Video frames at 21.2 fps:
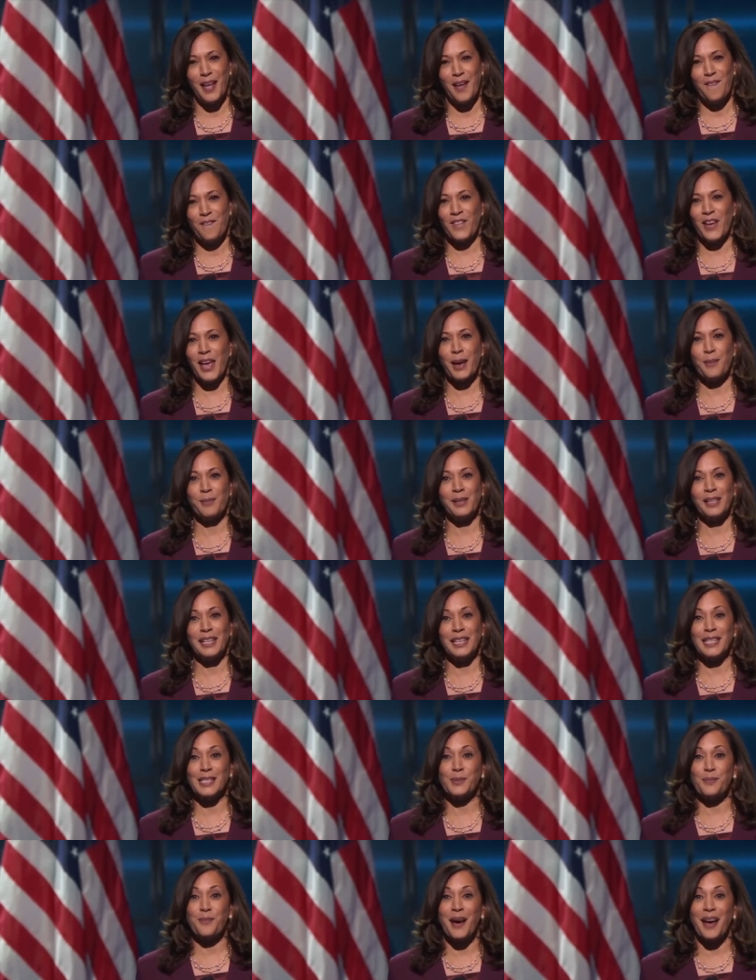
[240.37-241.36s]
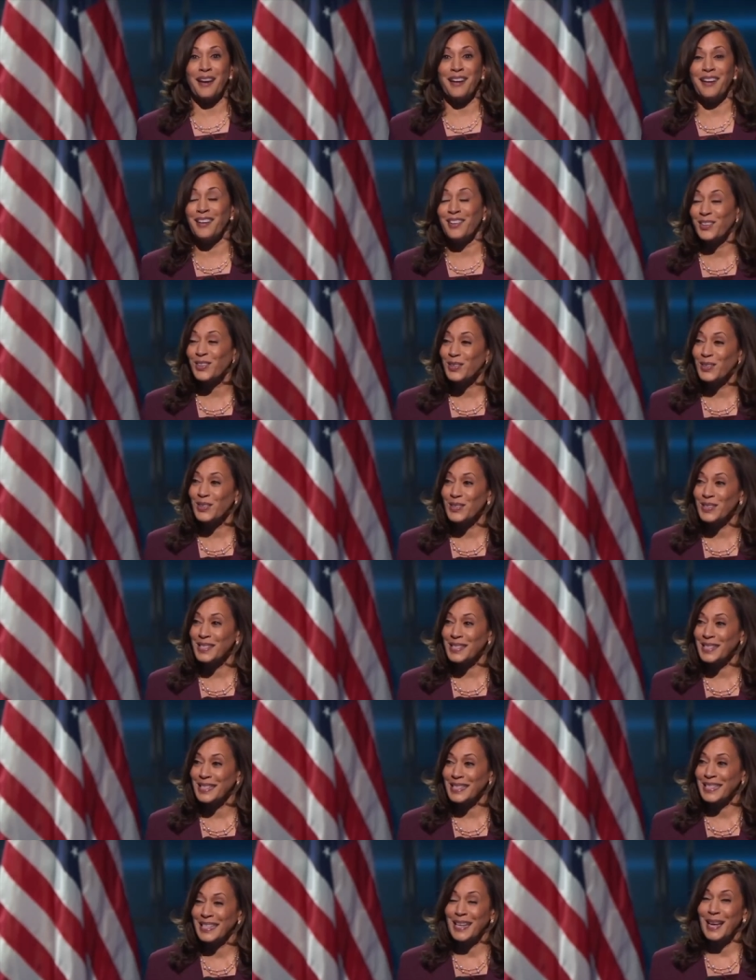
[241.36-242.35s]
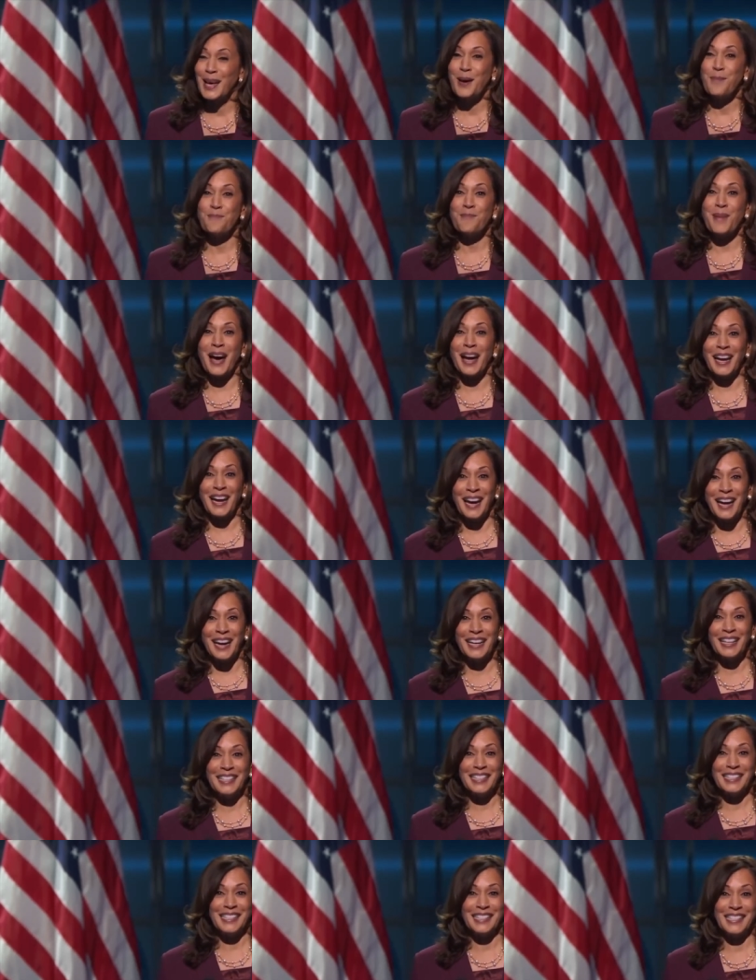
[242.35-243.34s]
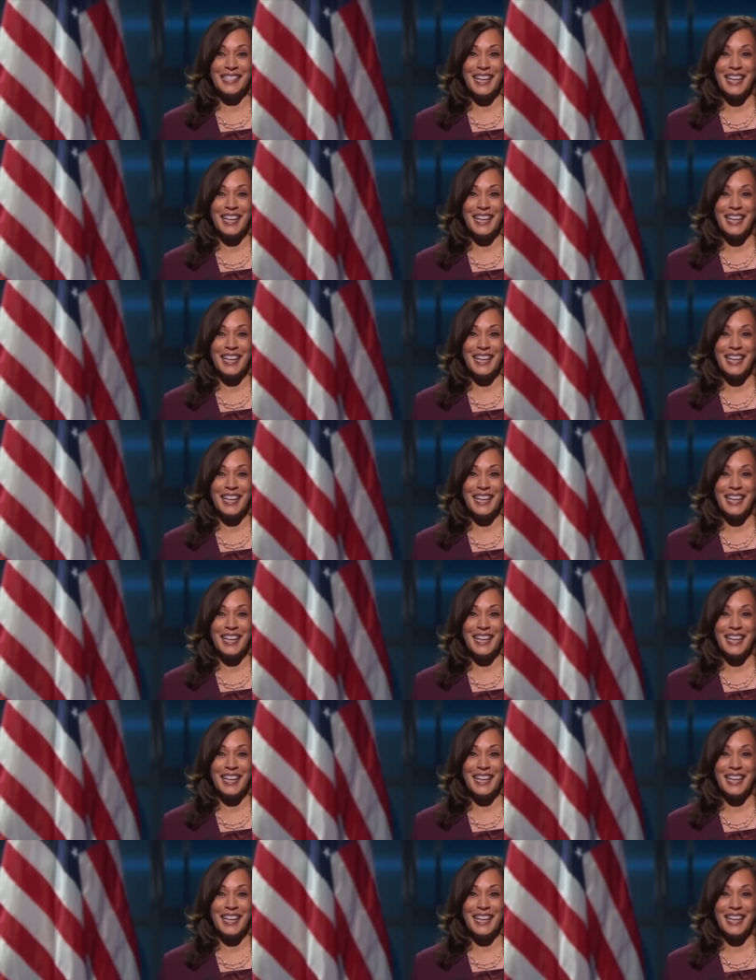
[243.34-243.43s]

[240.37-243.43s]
Family is my uncles, my aunts,